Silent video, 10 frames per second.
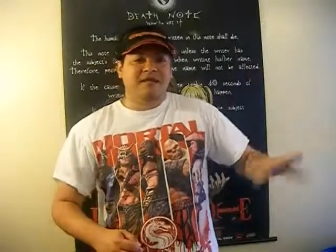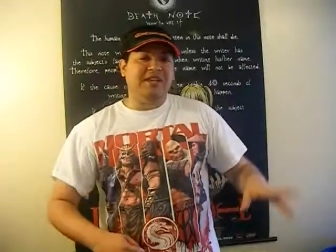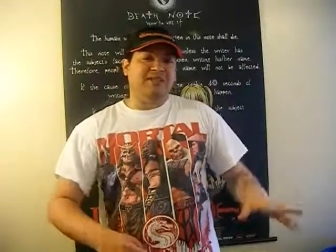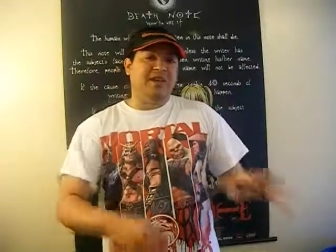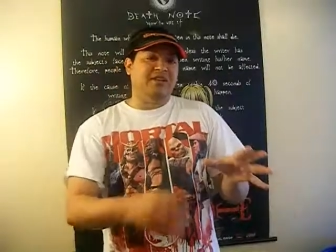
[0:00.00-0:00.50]

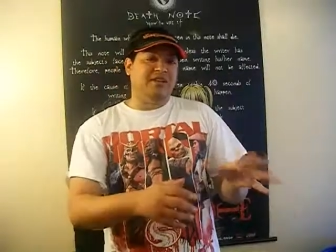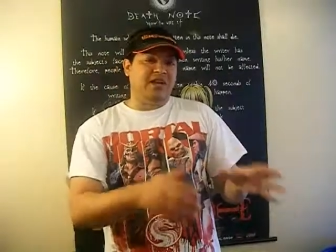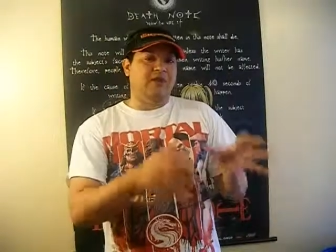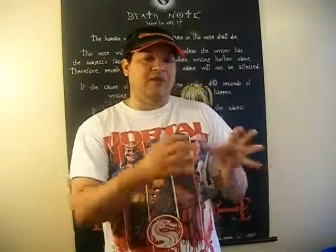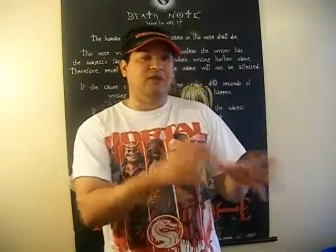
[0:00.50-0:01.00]
These places
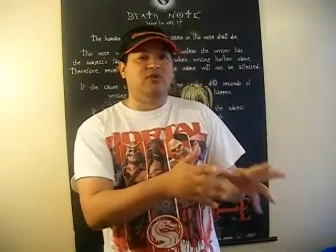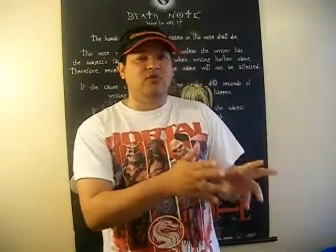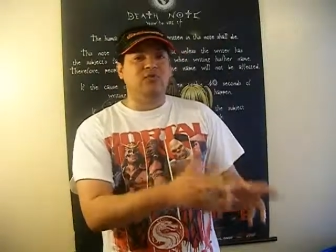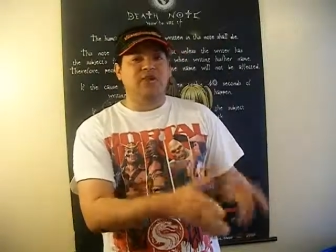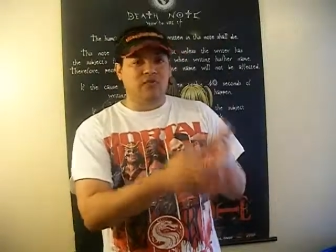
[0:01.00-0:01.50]
they run
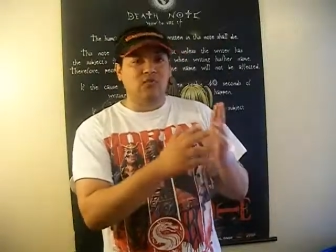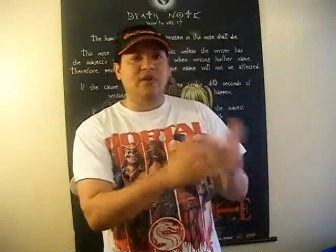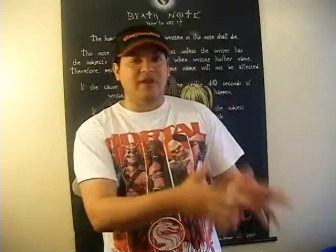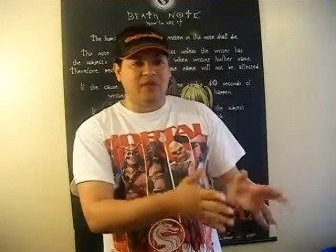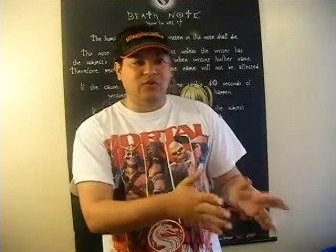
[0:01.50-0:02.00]
into, they do
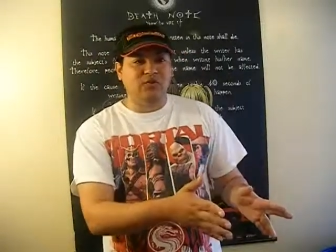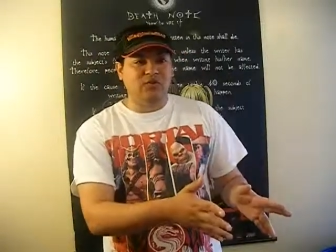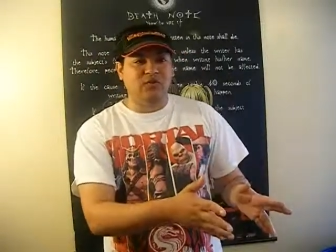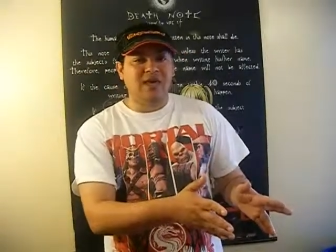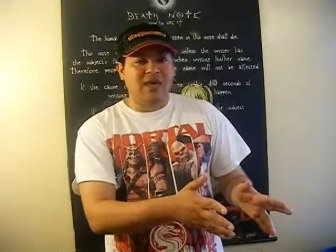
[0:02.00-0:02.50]
run
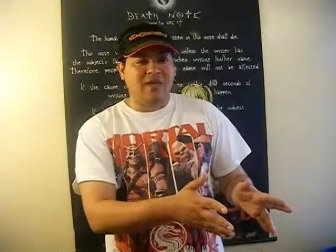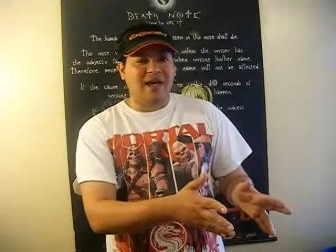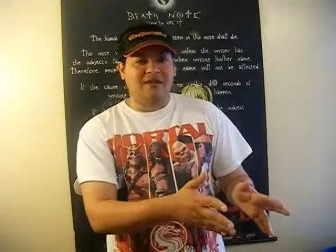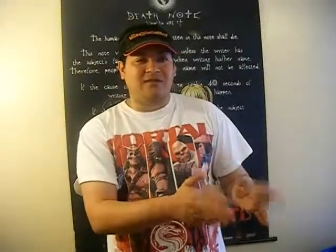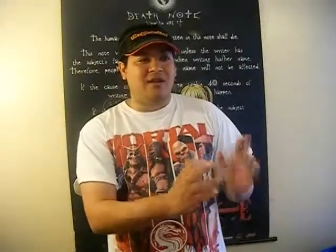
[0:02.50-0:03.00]
into
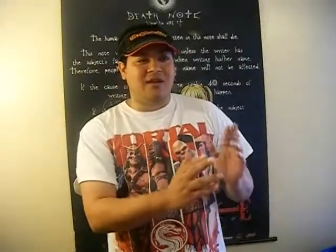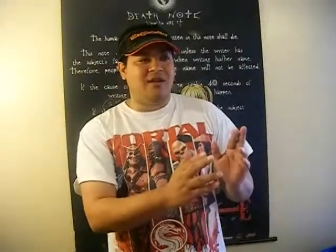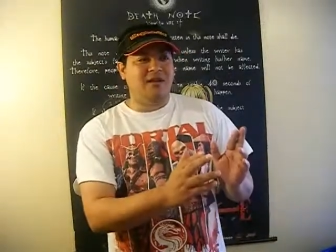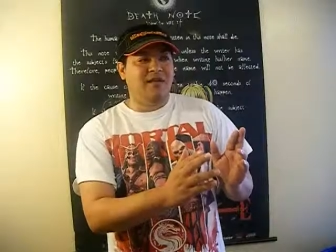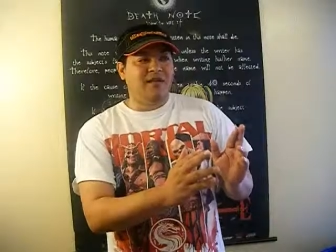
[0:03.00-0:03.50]
like
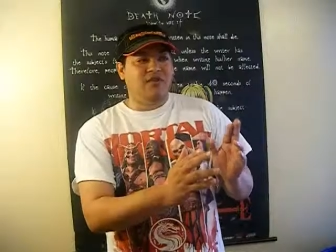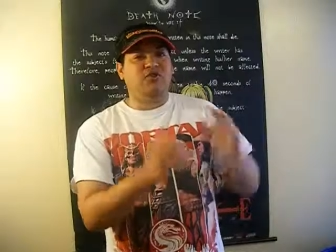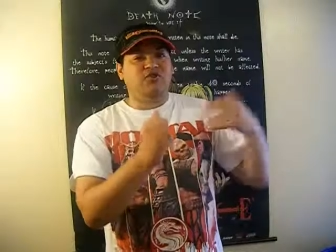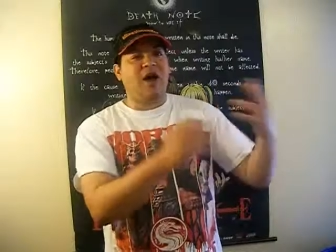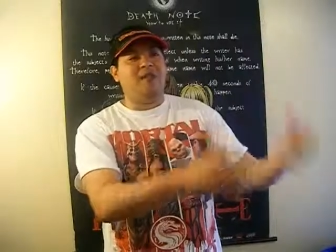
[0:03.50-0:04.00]
the the
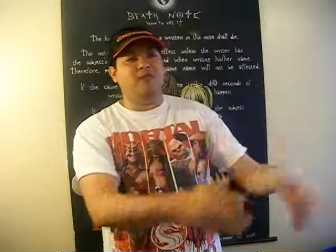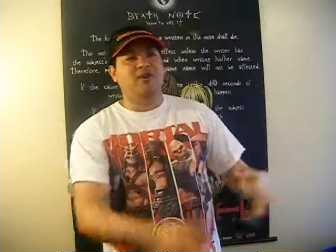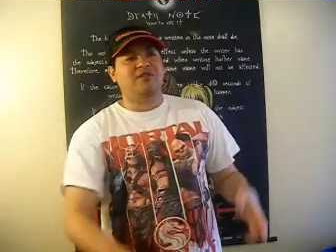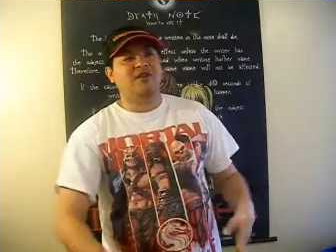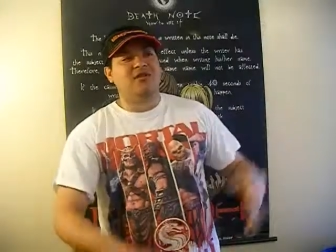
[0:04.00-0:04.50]
shop
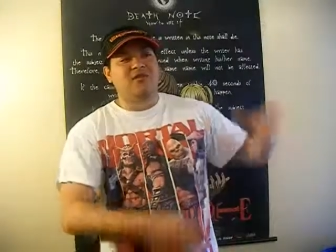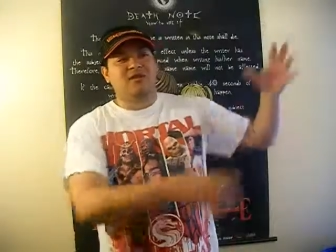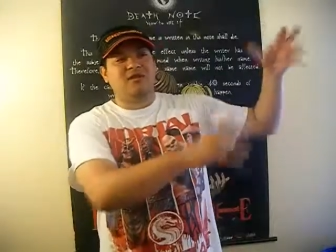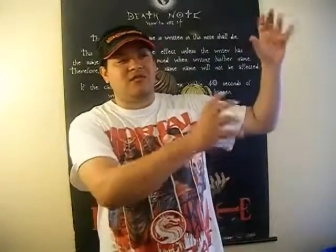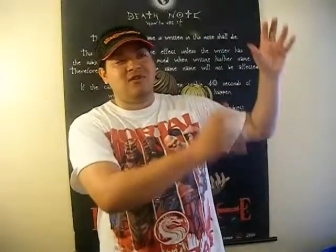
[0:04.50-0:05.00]
with the with
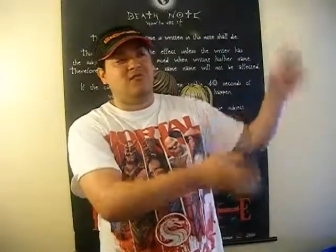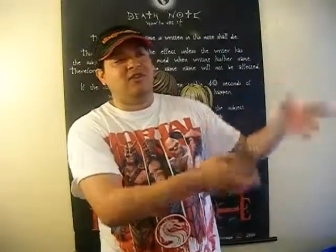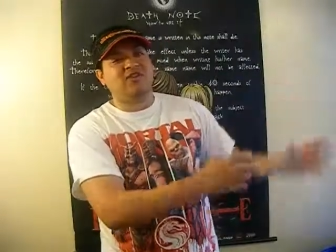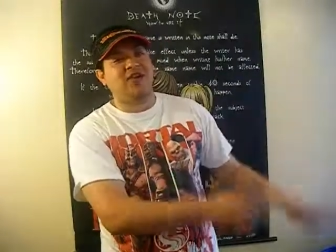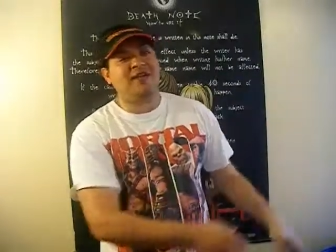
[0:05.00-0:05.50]
the you know
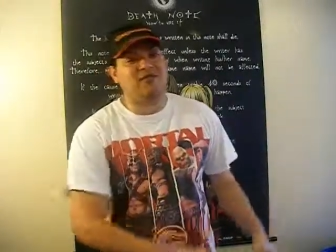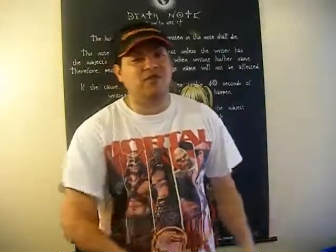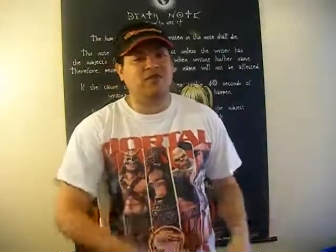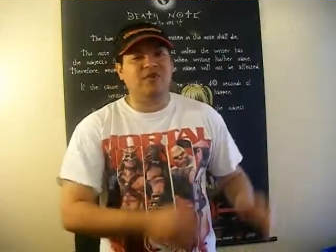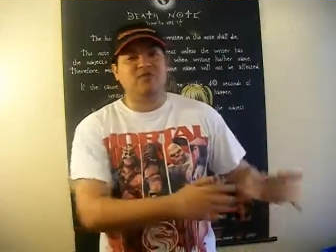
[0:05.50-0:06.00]
the
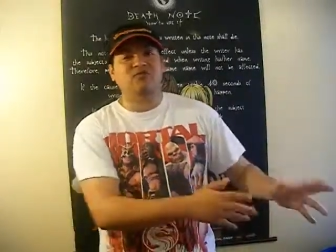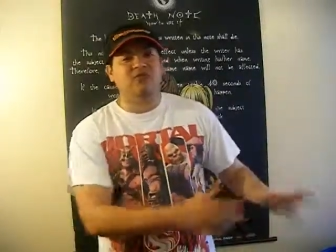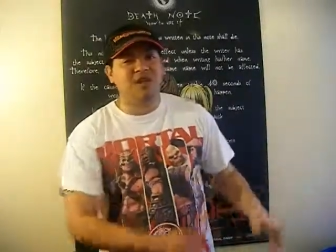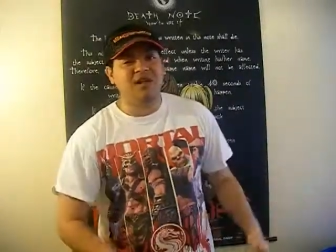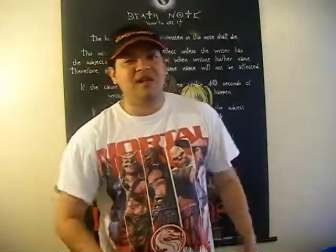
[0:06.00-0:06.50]
statues with
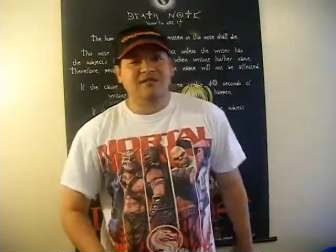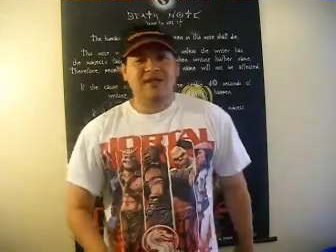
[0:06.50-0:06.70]
Medusa.